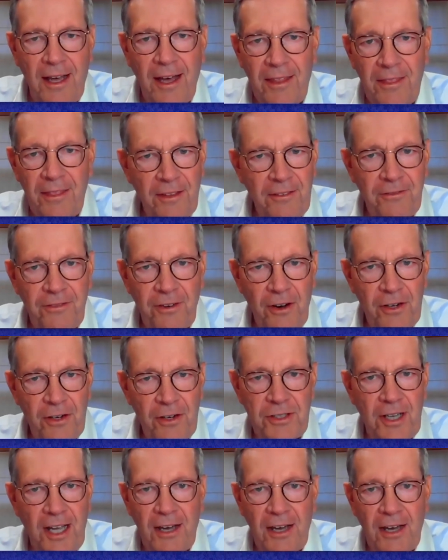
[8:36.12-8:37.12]
The
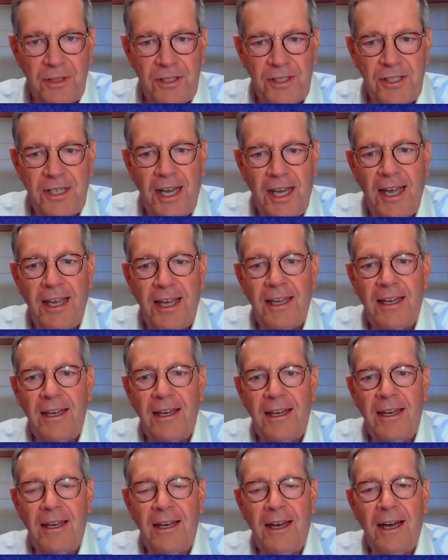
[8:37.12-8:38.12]
first, I would say,
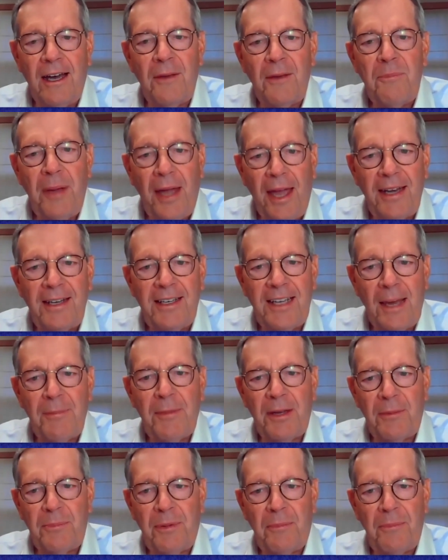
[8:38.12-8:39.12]
on
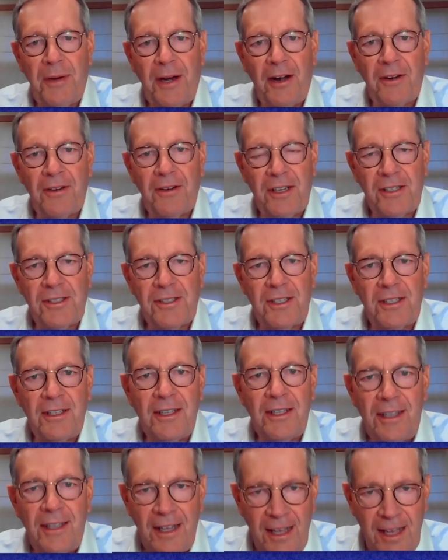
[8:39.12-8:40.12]
pandemic preparedness,
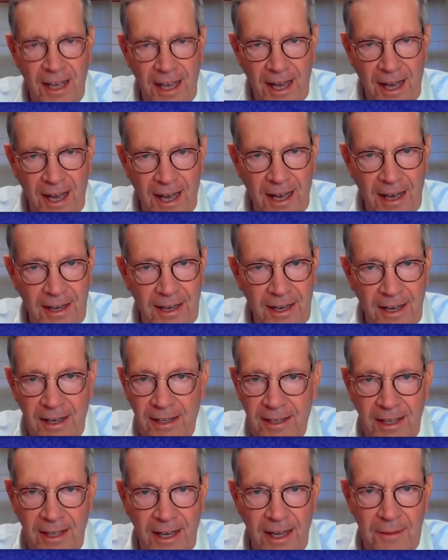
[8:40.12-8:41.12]

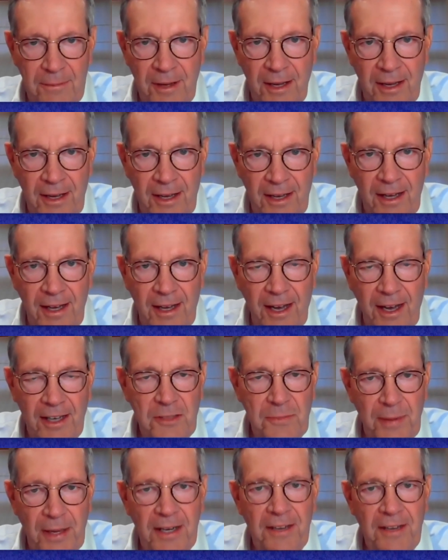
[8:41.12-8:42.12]
I
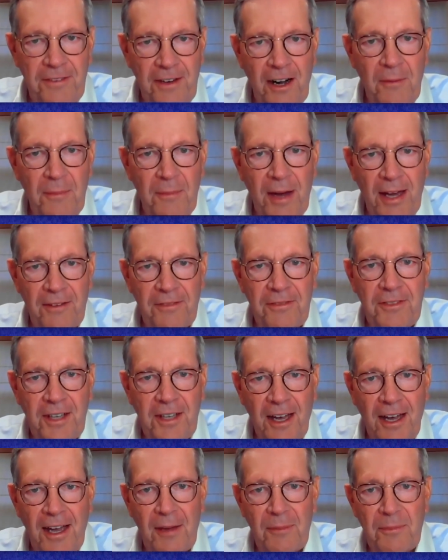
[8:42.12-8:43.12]
spent a fair amount of
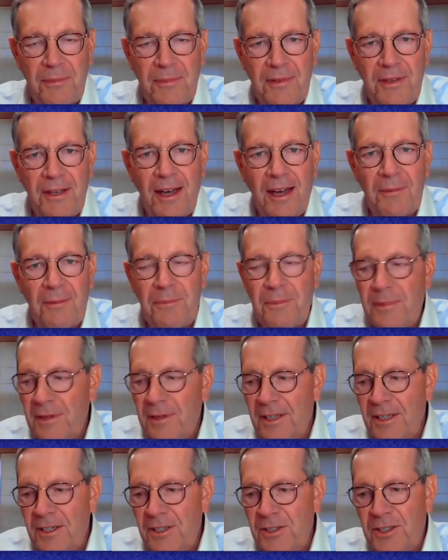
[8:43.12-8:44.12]
time
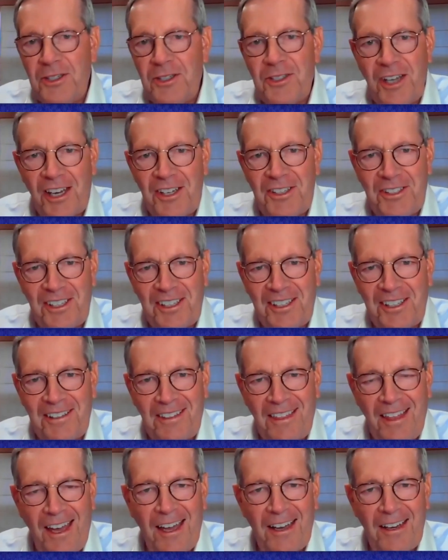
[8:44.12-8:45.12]

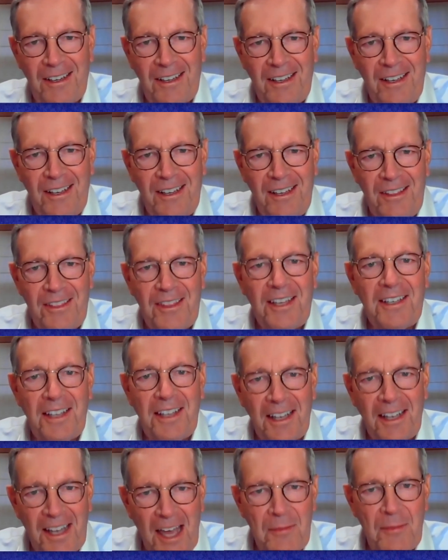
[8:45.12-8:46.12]
suggesting that the
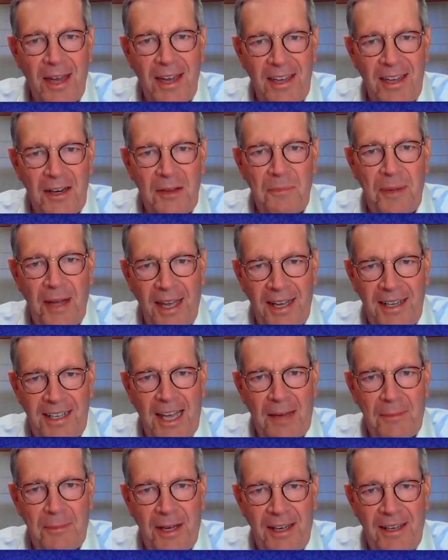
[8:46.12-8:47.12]
dilemma in a
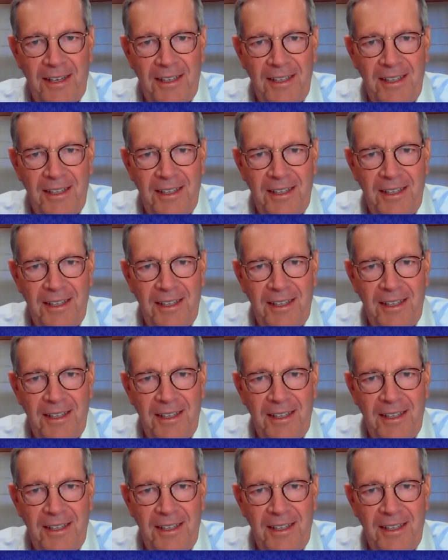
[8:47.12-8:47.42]
pandemic